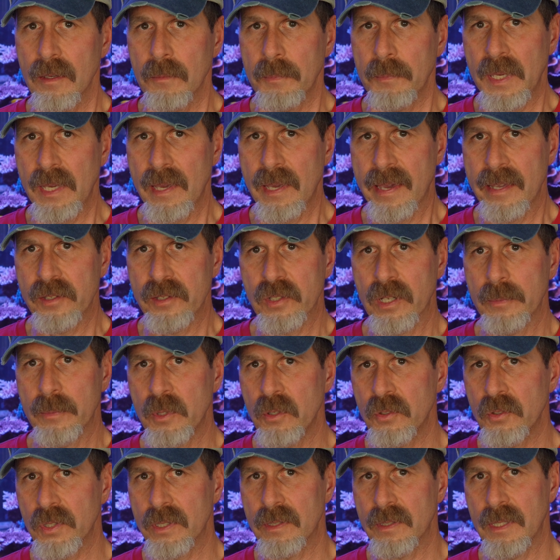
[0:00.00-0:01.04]
pH, and I'm
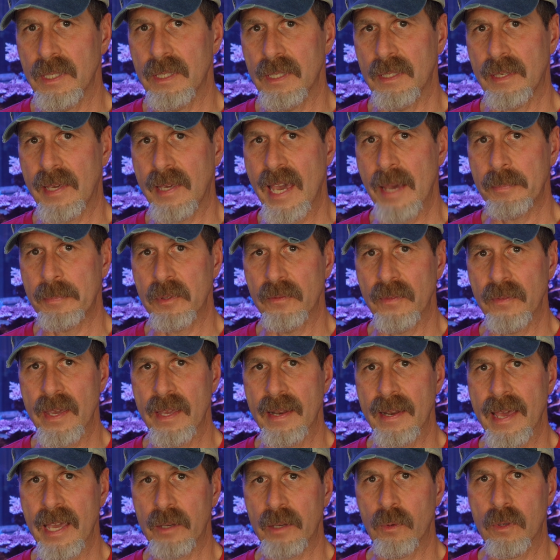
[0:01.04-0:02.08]
using the
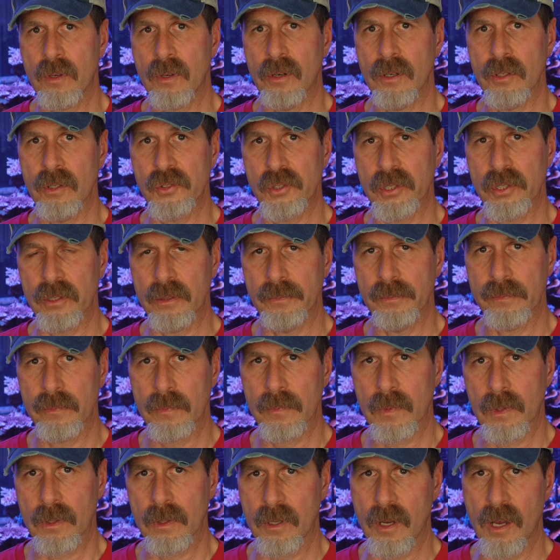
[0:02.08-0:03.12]
Captivate Aquaculture
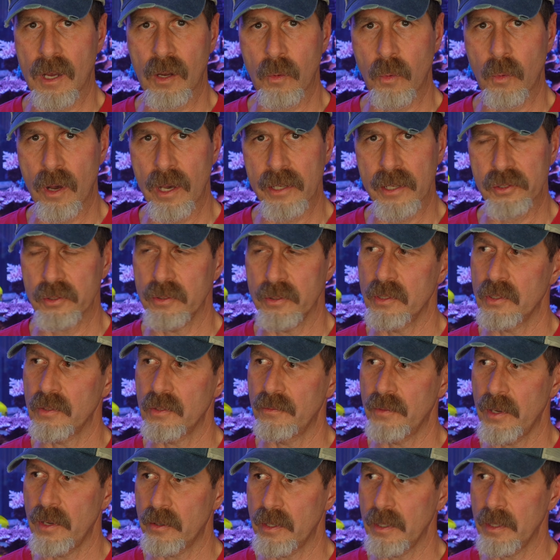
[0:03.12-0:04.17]
kalkwasser, and it's
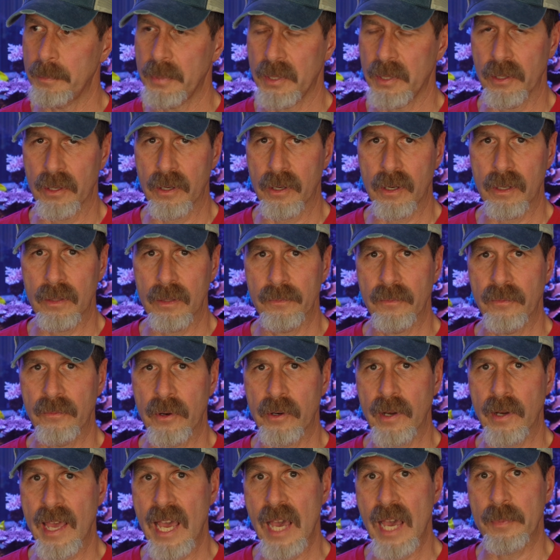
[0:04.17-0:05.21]
very pure,
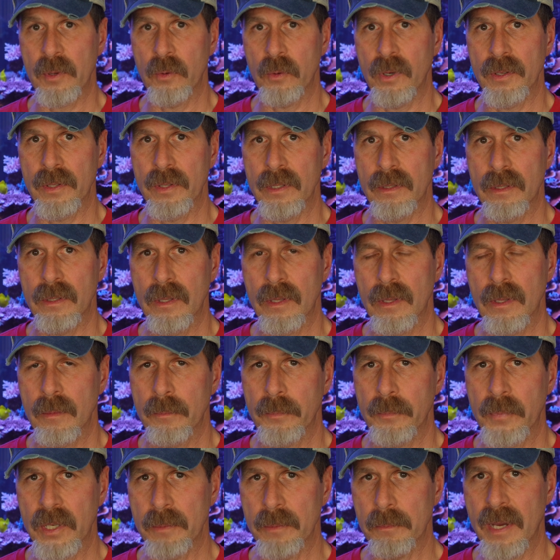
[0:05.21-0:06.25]
very happy with it.
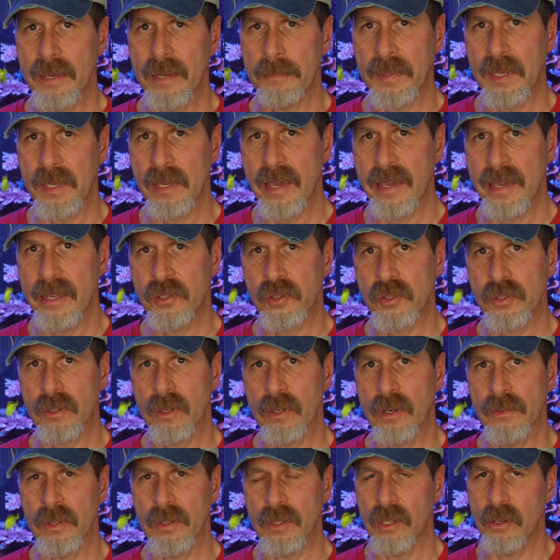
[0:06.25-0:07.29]
But my pH
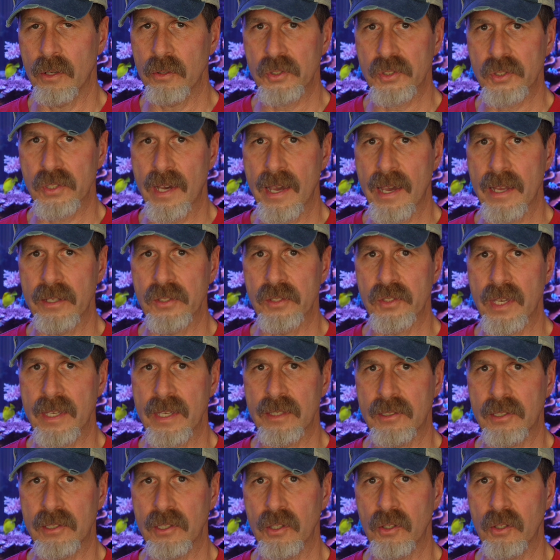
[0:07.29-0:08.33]
on the low side is
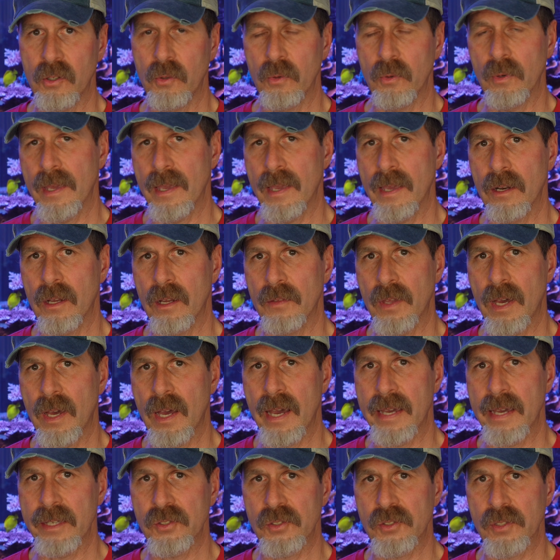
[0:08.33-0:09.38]
8.2, and on the
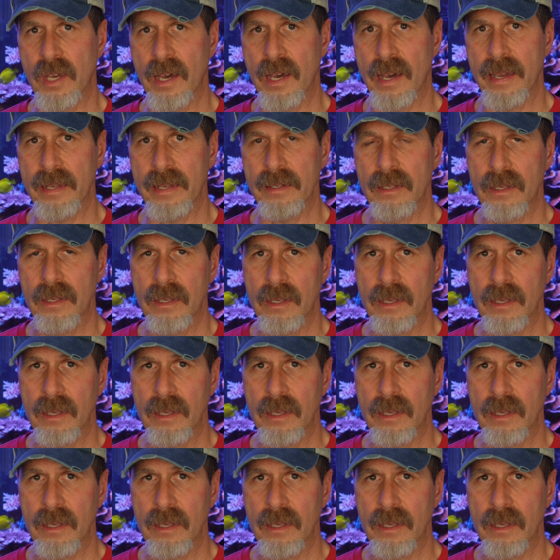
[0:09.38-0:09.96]
high side